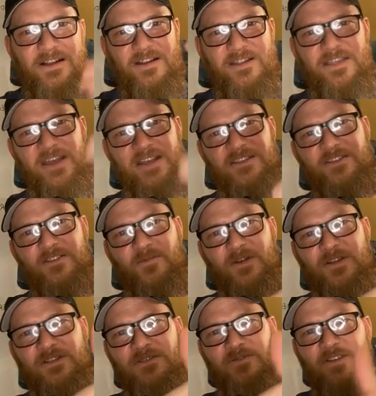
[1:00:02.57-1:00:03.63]
and clear. Thanks
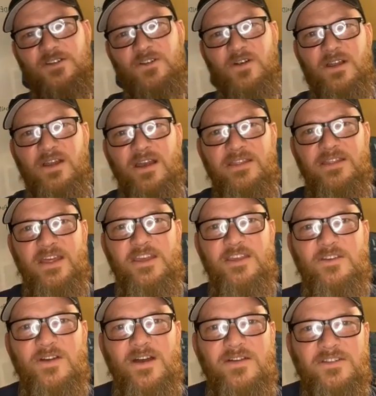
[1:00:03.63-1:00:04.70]
so much, Victoria, and
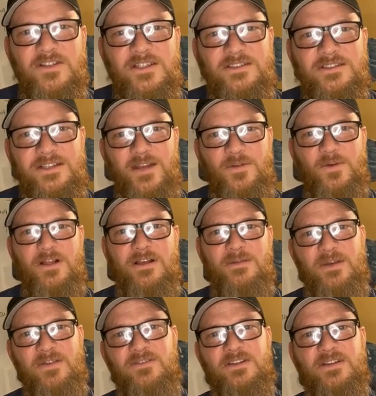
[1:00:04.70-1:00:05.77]
thank you, Evelyn. And
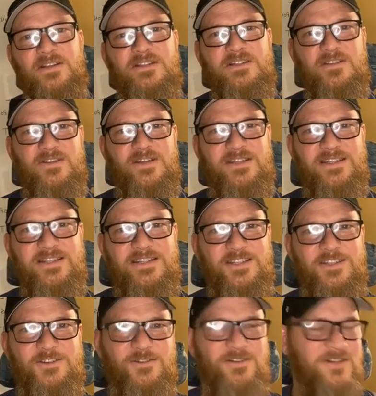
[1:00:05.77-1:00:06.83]
welcome, Evelyn. It's so nice to
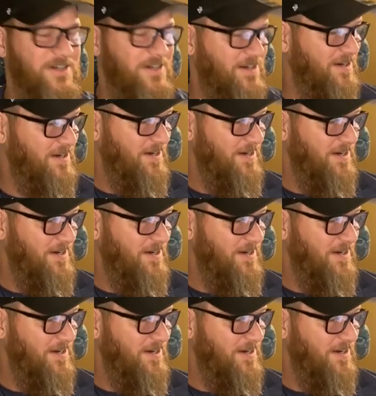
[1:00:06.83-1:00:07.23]
see you on